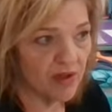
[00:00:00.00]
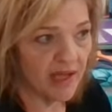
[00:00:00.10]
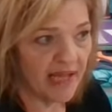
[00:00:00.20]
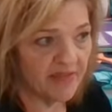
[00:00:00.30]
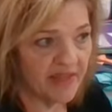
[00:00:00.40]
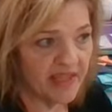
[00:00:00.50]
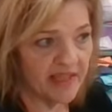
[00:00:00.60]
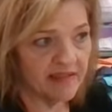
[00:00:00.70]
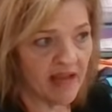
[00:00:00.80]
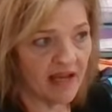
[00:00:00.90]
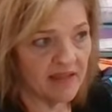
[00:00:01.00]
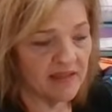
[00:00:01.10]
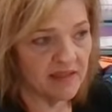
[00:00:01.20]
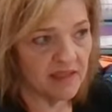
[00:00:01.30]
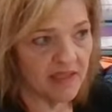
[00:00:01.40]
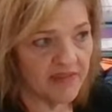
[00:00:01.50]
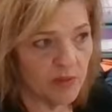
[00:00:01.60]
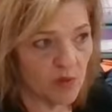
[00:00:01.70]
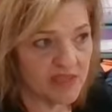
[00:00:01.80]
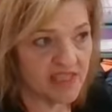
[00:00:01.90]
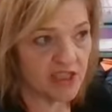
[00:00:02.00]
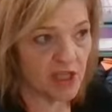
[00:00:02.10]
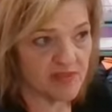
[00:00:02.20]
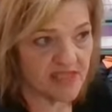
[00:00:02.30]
and then once it goes